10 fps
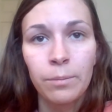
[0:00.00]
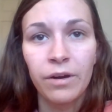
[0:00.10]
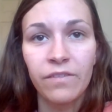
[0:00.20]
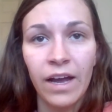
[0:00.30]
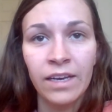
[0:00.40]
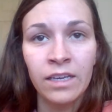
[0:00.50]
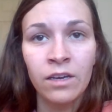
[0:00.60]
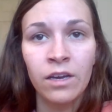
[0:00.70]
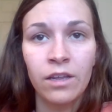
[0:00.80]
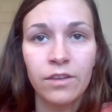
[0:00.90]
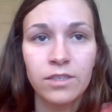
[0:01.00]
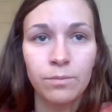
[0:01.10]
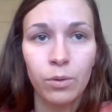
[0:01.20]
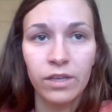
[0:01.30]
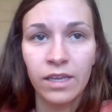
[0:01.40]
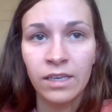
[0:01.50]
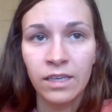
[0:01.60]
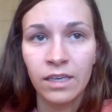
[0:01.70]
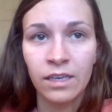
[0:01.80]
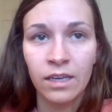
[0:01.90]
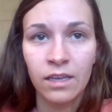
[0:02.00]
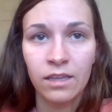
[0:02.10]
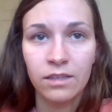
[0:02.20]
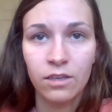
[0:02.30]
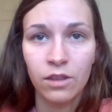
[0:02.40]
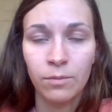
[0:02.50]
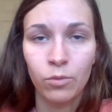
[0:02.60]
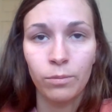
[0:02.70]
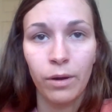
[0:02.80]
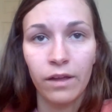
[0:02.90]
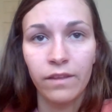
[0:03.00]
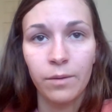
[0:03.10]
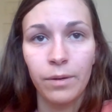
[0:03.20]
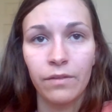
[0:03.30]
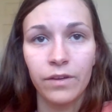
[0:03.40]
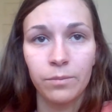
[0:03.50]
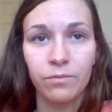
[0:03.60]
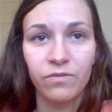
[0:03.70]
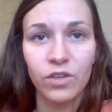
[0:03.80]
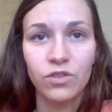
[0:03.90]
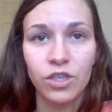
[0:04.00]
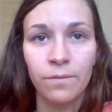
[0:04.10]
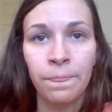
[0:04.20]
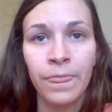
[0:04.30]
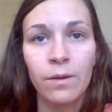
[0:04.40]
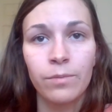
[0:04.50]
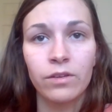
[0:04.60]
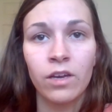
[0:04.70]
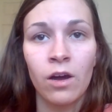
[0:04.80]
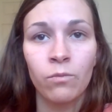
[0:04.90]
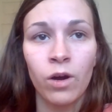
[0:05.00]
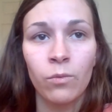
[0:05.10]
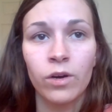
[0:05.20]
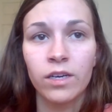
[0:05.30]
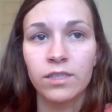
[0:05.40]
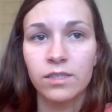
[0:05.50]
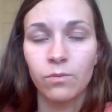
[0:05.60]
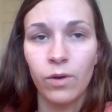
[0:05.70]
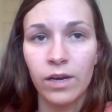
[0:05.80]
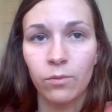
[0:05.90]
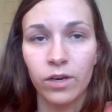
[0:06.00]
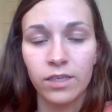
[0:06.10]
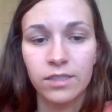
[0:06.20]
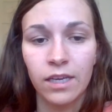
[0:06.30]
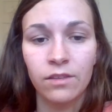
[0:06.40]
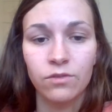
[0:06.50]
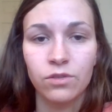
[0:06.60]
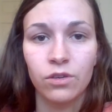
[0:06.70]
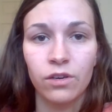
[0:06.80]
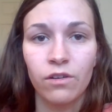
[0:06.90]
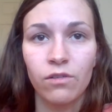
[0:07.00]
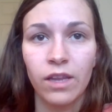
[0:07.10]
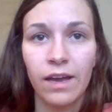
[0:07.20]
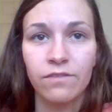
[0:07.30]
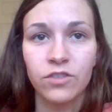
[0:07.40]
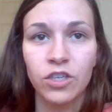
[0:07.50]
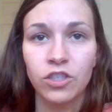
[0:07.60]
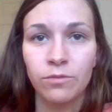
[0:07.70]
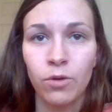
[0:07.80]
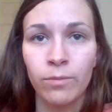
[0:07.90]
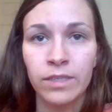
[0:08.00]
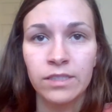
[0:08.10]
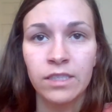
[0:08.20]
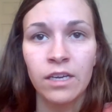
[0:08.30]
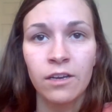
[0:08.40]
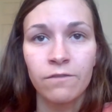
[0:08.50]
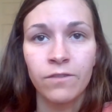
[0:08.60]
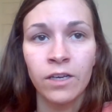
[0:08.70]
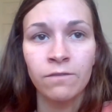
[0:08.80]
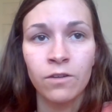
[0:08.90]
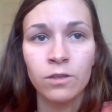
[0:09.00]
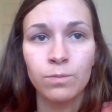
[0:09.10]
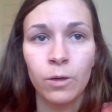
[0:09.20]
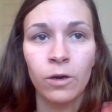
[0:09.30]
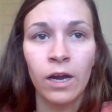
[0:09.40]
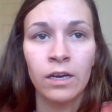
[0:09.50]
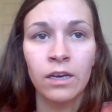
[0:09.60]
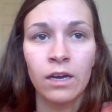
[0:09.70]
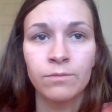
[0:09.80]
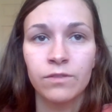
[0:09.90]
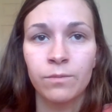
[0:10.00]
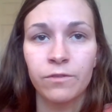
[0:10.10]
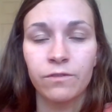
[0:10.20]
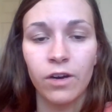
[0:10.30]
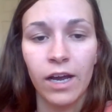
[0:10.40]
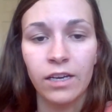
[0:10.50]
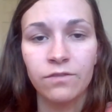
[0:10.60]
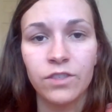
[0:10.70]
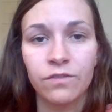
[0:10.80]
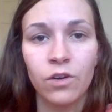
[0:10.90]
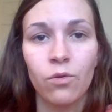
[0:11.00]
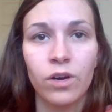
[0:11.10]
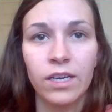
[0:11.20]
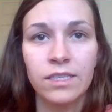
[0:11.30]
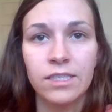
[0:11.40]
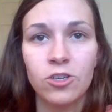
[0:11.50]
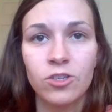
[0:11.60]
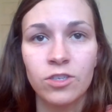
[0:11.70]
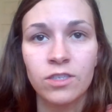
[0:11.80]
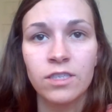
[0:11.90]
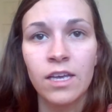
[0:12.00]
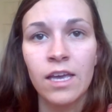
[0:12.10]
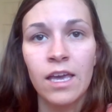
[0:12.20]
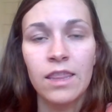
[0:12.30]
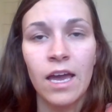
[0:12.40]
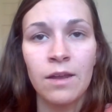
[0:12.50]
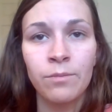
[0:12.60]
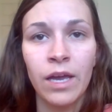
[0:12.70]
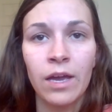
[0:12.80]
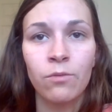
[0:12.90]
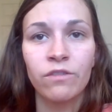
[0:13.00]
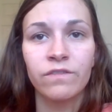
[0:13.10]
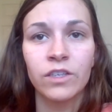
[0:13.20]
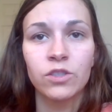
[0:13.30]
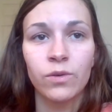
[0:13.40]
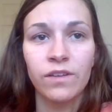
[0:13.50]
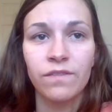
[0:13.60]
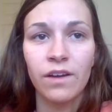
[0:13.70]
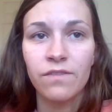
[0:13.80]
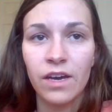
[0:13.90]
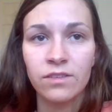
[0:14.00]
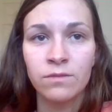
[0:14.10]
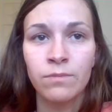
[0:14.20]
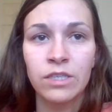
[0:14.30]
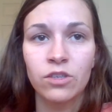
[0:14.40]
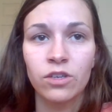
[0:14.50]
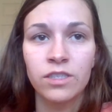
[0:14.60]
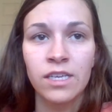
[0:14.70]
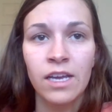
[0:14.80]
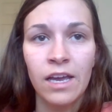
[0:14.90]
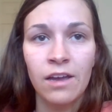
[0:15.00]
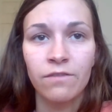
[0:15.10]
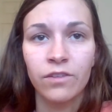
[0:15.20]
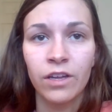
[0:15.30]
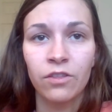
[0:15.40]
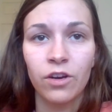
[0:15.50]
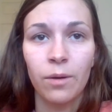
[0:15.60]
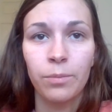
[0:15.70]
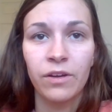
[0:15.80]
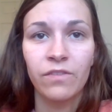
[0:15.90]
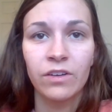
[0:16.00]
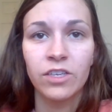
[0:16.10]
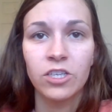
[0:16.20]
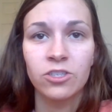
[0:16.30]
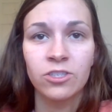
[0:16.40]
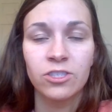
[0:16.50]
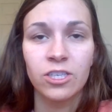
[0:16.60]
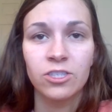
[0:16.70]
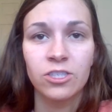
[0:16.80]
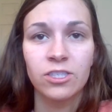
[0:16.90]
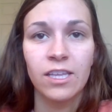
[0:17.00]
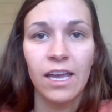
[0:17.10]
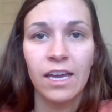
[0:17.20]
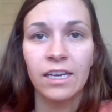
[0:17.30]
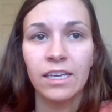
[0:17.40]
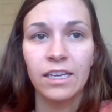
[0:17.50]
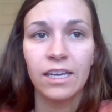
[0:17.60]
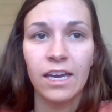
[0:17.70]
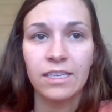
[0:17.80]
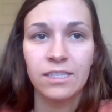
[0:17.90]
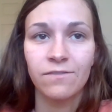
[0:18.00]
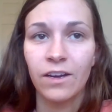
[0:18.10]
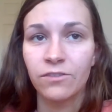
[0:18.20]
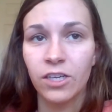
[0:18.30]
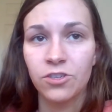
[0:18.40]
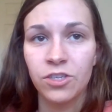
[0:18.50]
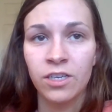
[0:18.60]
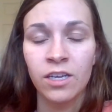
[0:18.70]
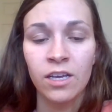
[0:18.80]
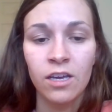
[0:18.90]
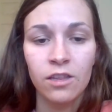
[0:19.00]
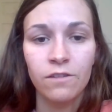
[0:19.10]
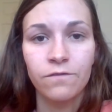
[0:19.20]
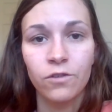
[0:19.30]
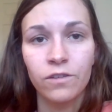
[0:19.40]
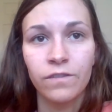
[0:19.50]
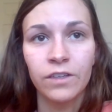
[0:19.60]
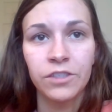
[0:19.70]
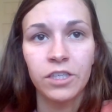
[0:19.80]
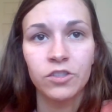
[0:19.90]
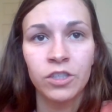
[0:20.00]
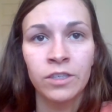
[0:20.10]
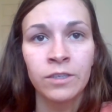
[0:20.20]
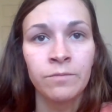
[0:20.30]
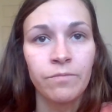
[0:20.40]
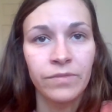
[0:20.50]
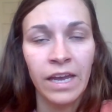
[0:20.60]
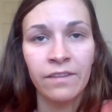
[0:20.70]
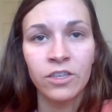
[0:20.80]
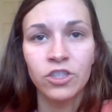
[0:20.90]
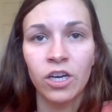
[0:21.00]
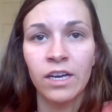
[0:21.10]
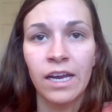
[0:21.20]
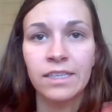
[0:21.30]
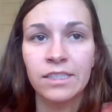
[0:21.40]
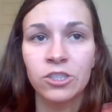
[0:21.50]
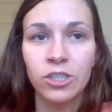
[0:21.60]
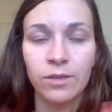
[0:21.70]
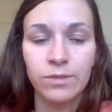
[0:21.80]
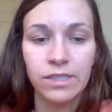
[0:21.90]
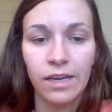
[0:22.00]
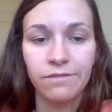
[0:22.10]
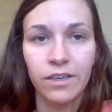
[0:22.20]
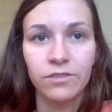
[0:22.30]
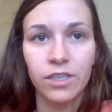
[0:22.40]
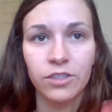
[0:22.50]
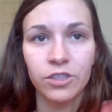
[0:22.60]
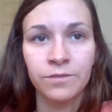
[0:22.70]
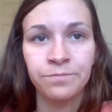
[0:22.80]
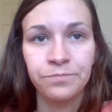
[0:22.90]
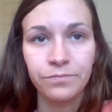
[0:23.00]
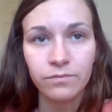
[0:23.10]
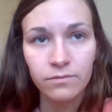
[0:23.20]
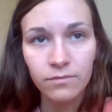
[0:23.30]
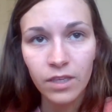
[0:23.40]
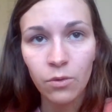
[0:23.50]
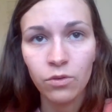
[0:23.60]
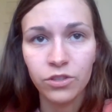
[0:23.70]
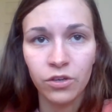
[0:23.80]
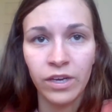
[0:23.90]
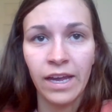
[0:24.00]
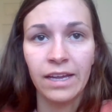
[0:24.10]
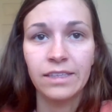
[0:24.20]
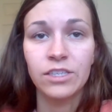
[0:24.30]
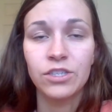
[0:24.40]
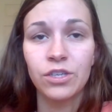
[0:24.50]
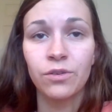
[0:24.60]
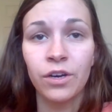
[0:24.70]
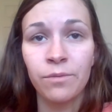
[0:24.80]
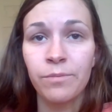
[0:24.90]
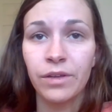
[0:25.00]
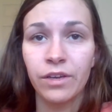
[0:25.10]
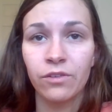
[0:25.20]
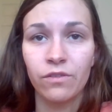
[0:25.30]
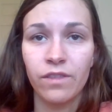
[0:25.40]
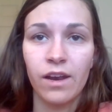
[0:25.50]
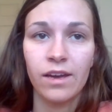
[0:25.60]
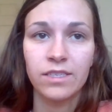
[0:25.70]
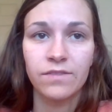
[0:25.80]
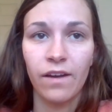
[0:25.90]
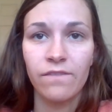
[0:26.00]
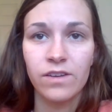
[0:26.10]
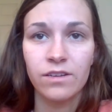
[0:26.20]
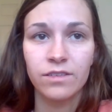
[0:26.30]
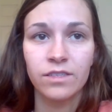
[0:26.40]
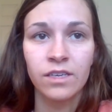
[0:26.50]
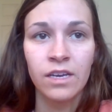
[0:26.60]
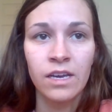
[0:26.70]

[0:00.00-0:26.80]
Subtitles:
providing the support they need to think more proudly about their future, building on what works, when it works, in those critical life-changing moments. Funding for this program comes from a variety of different organizations. The NBA will fund 25,000 mentors and philanthropic foundations such as the Annie E. Casey Foundation, the Ford Foundation, and the John S. and James Knight Foundation will donate at least $200 million over the next 5 years.